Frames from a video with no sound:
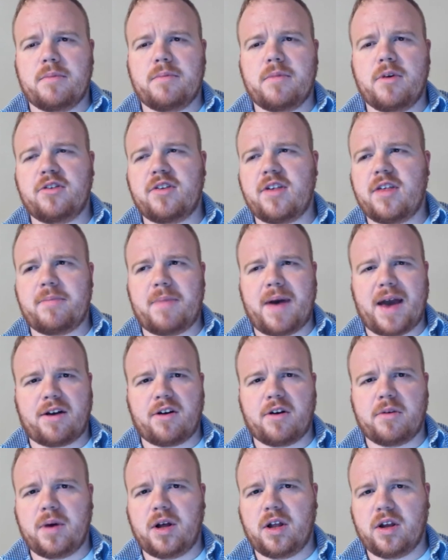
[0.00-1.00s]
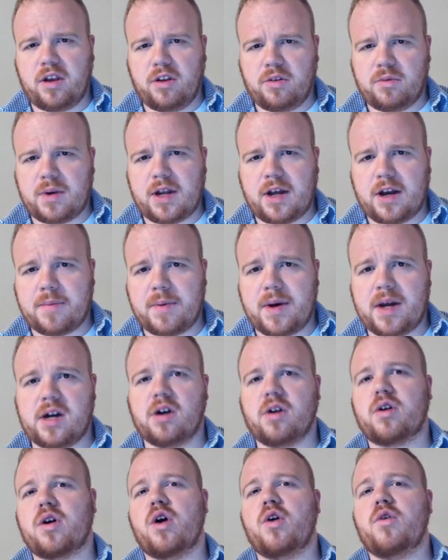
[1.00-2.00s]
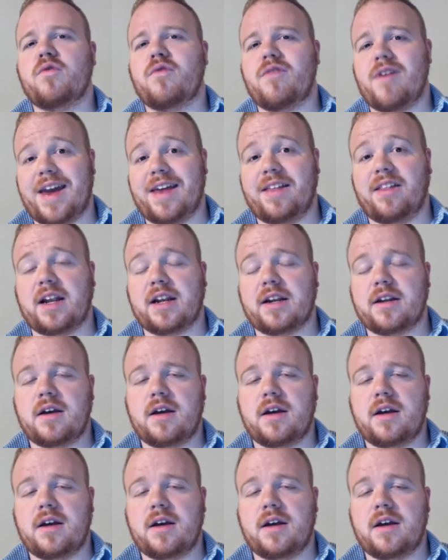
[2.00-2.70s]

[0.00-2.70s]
Most of the macromolecules we talk about are covalent.